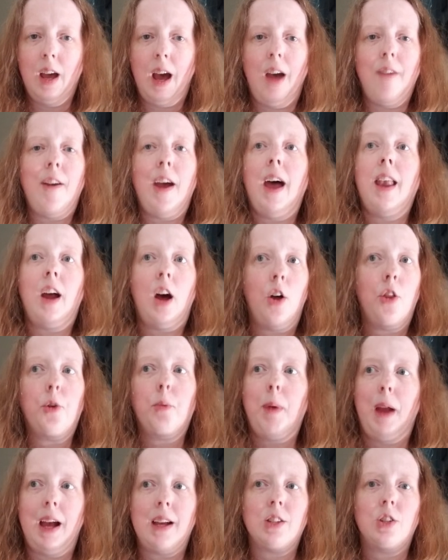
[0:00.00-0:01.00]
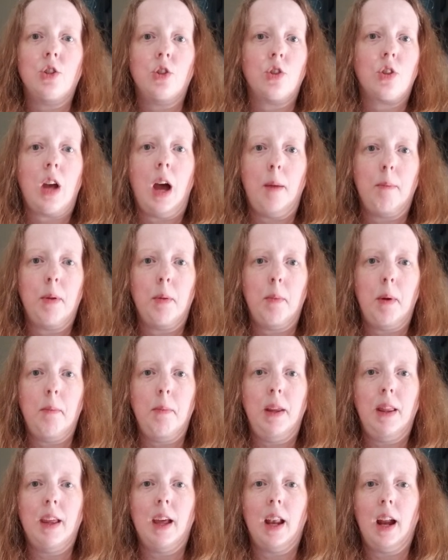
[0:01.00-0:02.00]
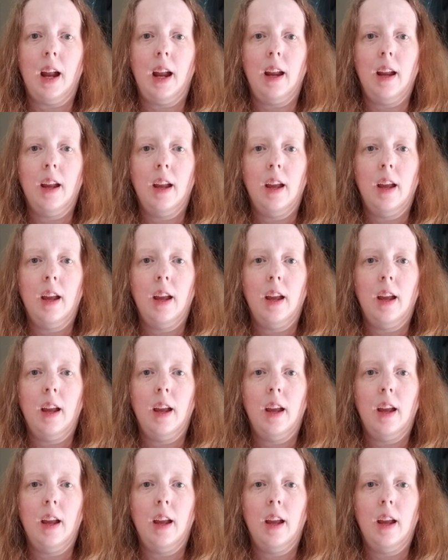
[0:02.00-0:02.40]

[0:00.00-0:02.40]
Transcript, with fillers: I've had other passengers compliment me that I